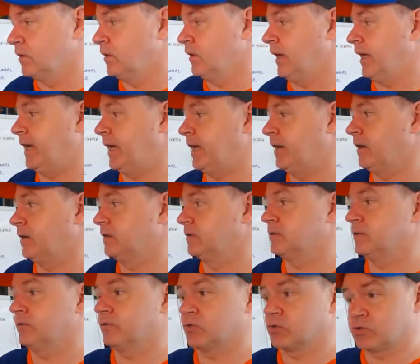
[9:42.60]

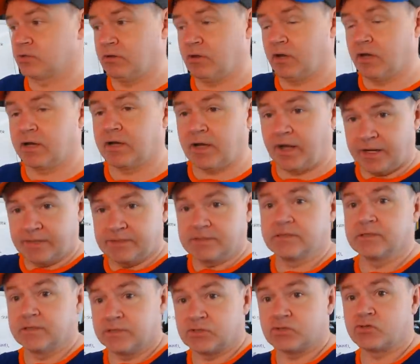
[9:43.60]
And there's a lot of guys
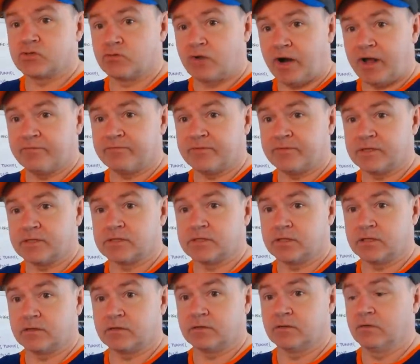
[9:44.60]
in this draft this
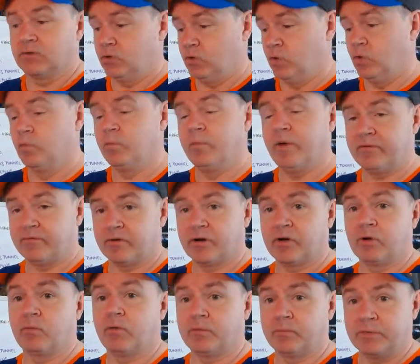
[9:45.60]
year who may
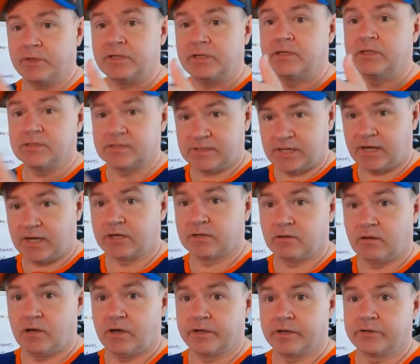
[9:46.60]
very well be second
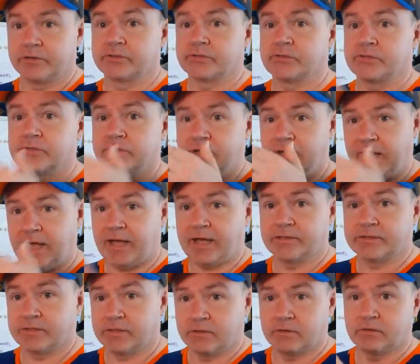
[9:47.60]
liners,
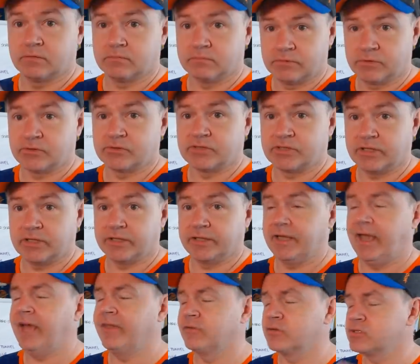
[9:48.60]
as their, their
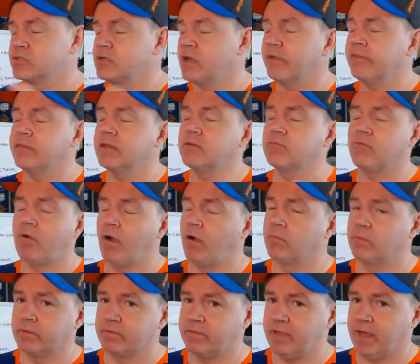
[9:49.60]
ceiling. And there's nothing wrong
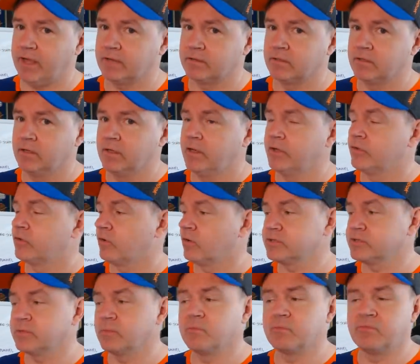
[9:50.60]
with that. There are
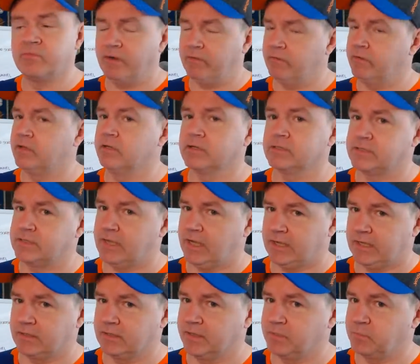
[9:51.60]
some very good
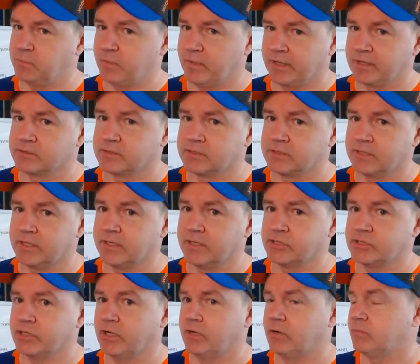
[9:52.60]
second line players in the
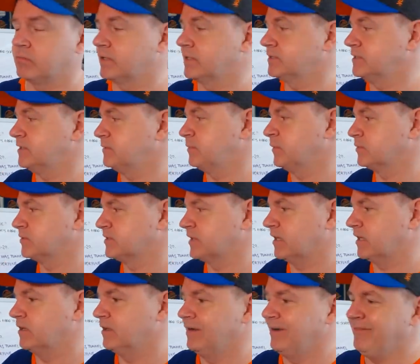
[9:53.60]
NHL. When I see people
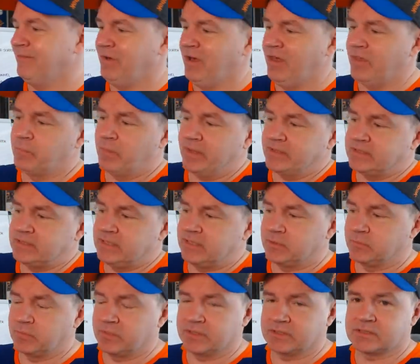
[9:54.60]
saying, well, the best he
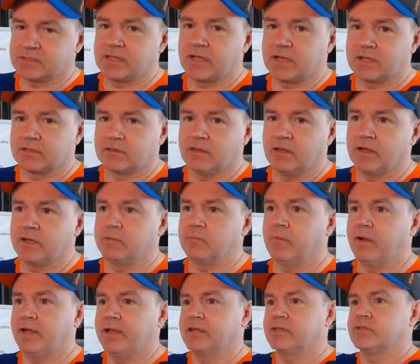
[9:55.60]
can be is second line,
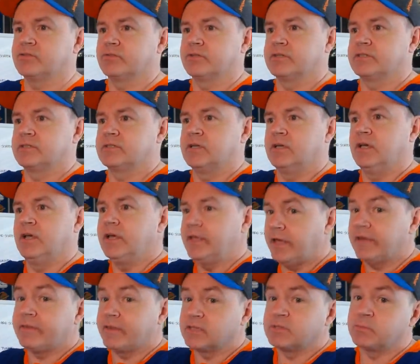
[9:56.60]
my answer is,
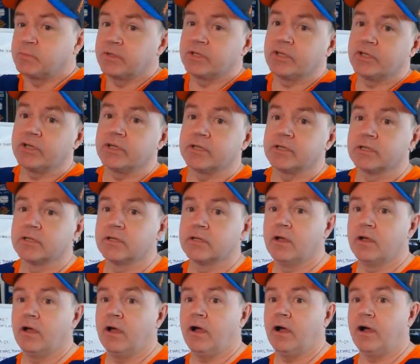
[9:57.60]
yeah, that's pretty good.
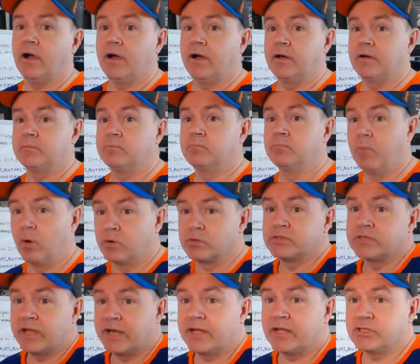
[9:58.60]
Uh,
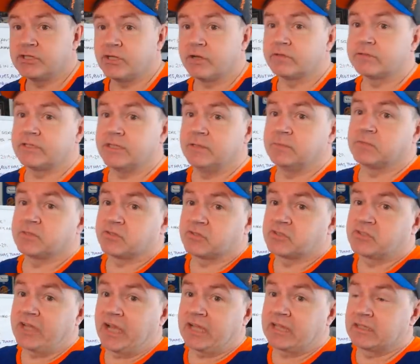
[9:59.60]
most NHL teams, their
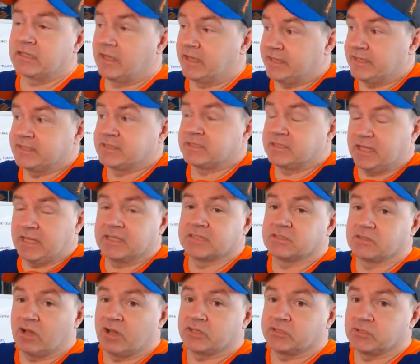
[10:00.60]
second line is is
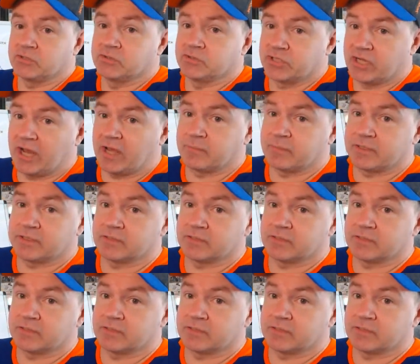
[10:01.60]
not too shabby.